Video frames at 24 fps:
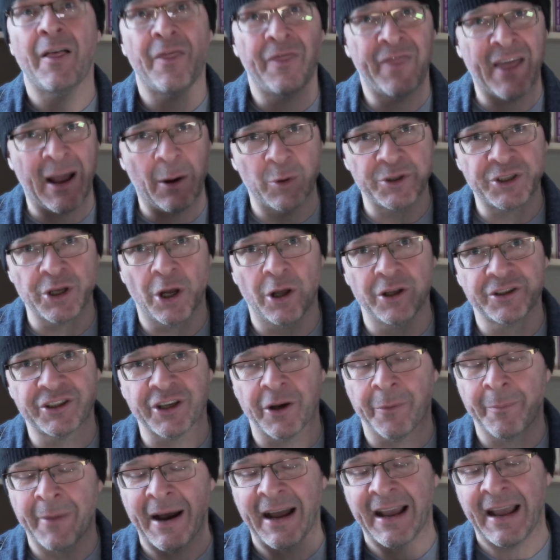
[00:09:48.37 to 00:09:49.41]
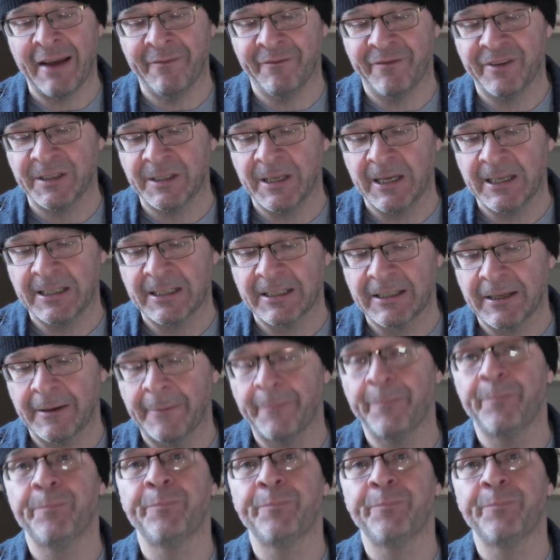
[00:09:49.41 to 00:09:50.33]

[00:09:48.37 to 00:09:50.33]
That was also my emphasis.